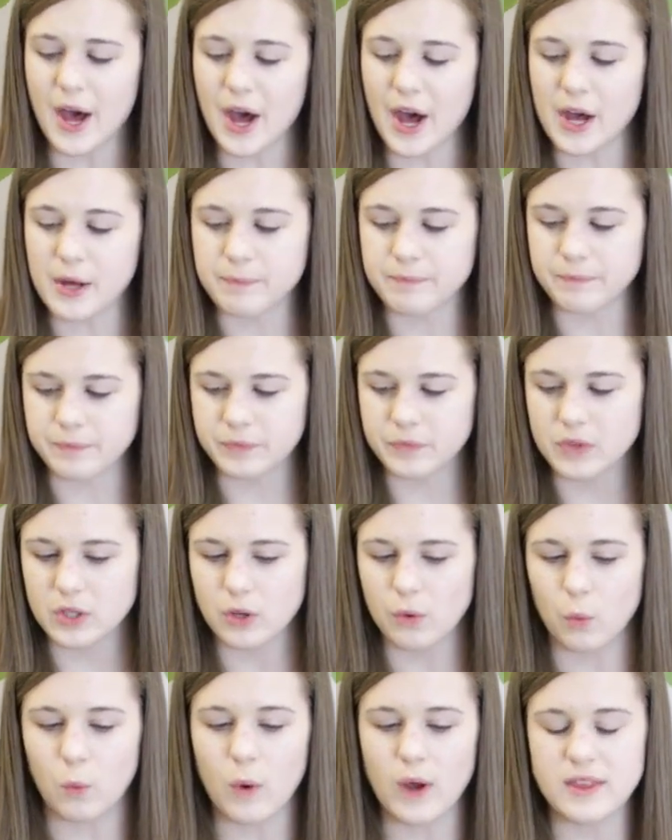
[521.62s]
um,
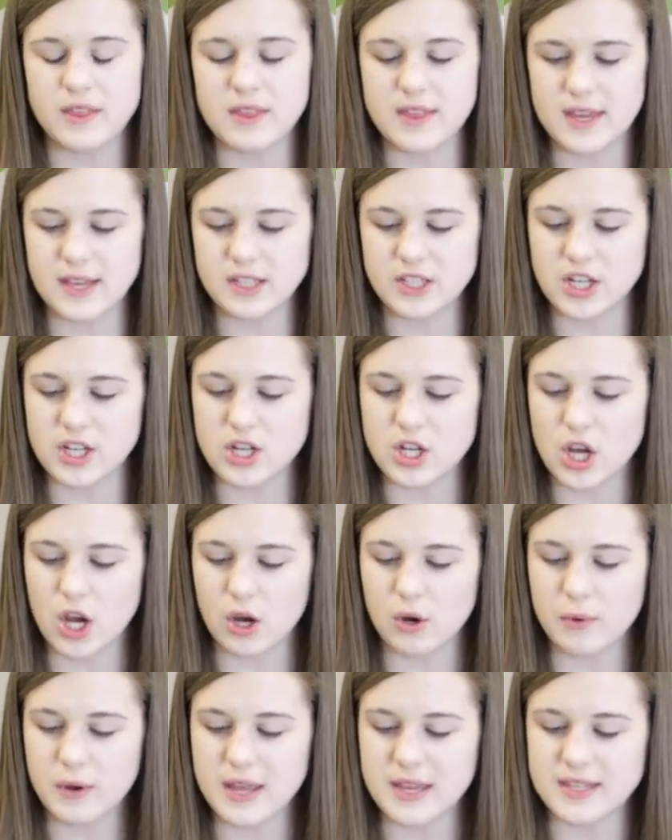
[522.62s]
one thing to
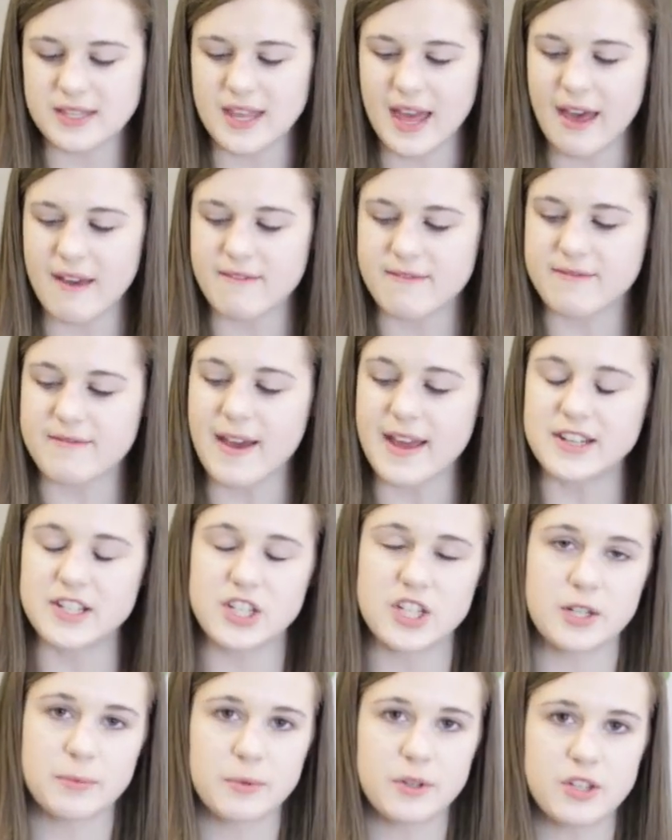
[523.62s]
know is that
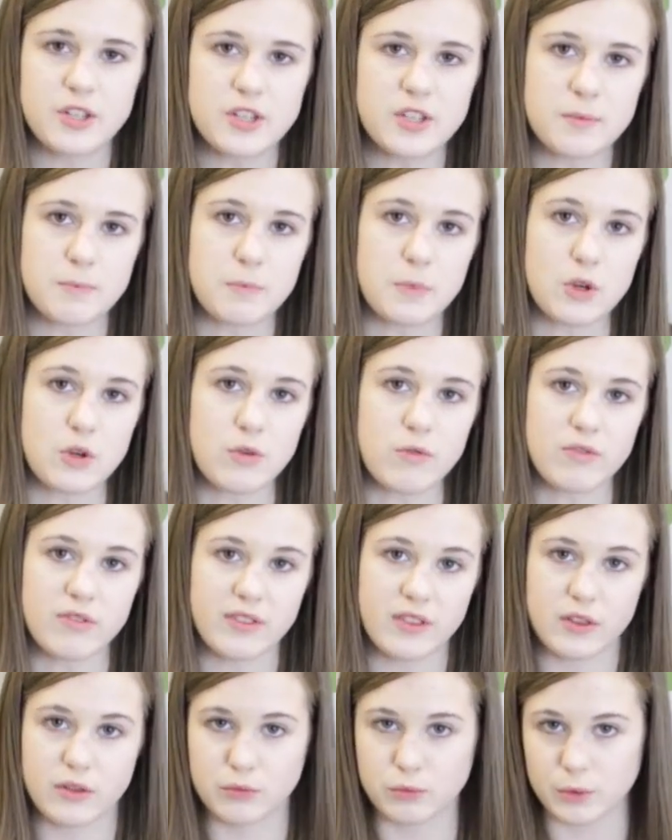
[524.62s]
vegetables move
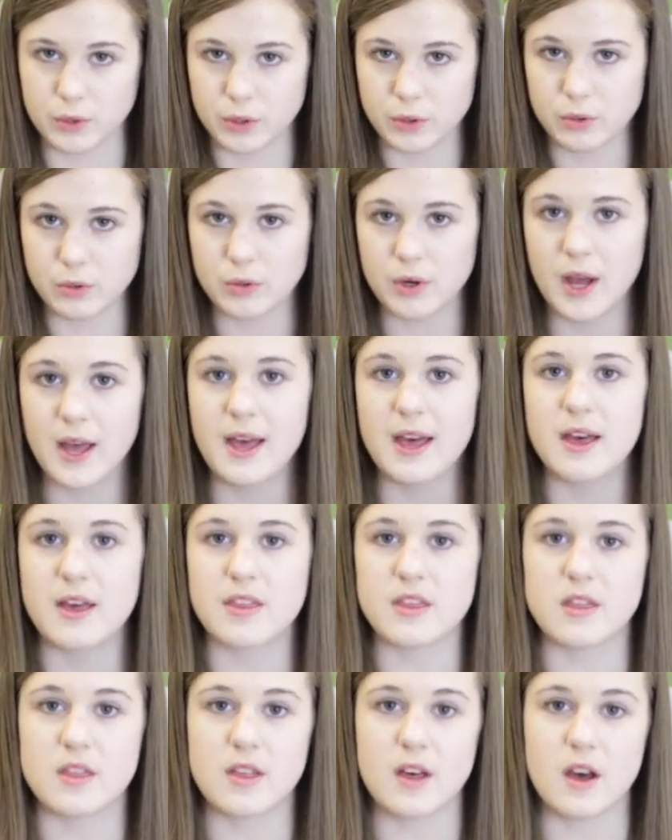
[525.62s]
through
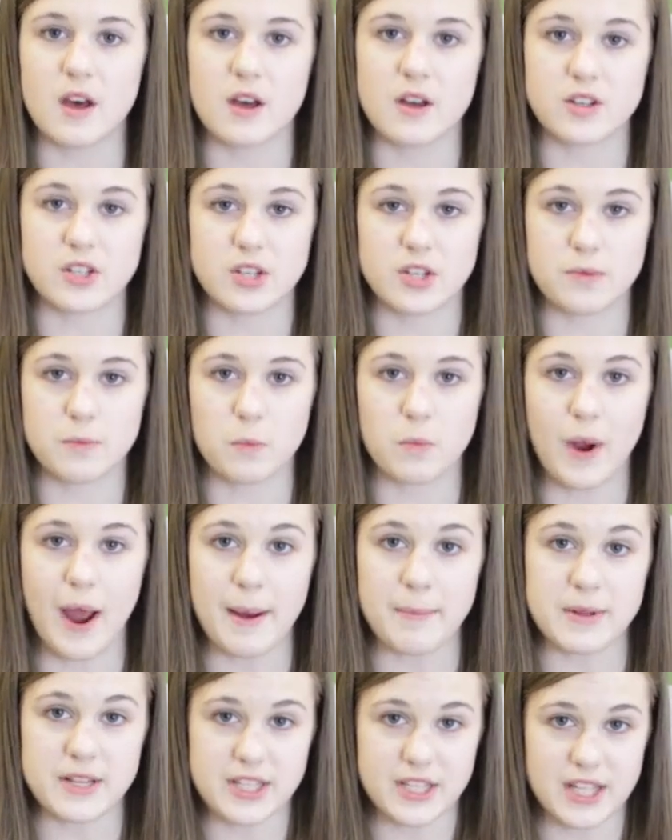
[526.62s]
the
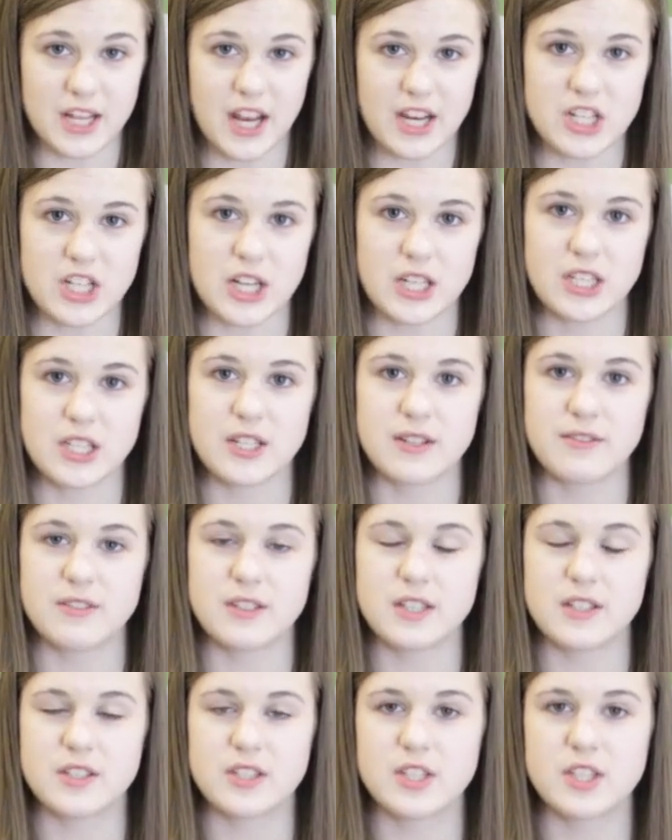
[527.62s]
rabbit's digestive
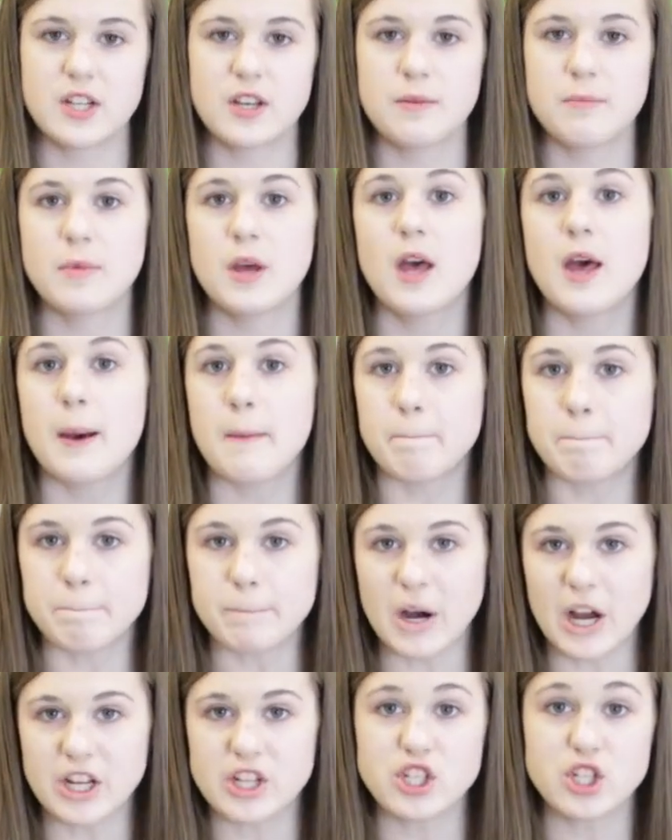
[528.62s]
system
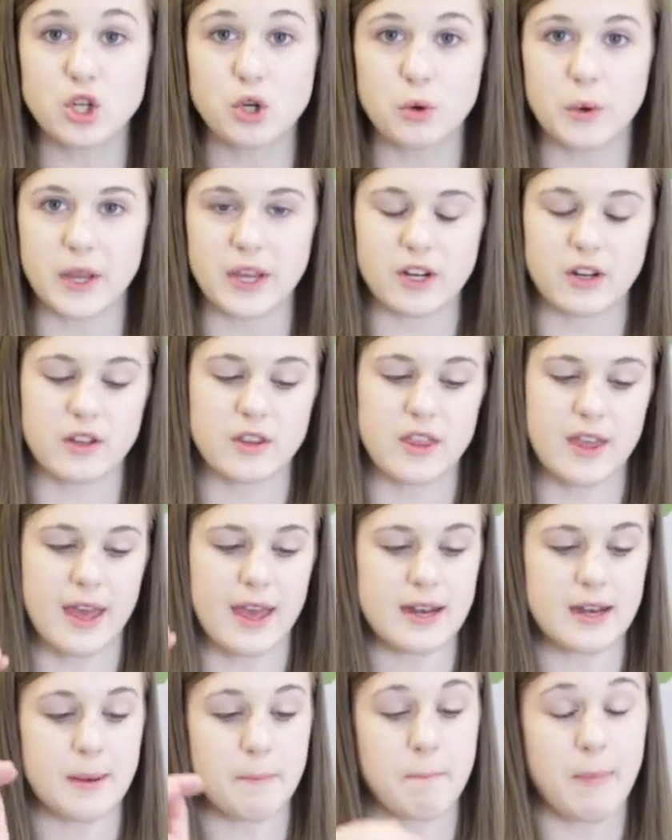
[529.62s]
much quicker
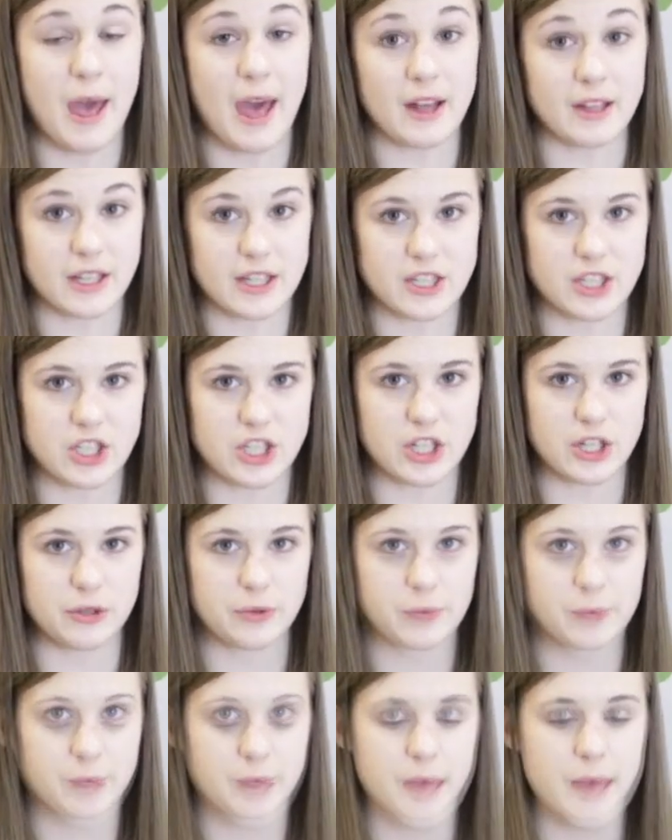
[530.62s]
than pellets do.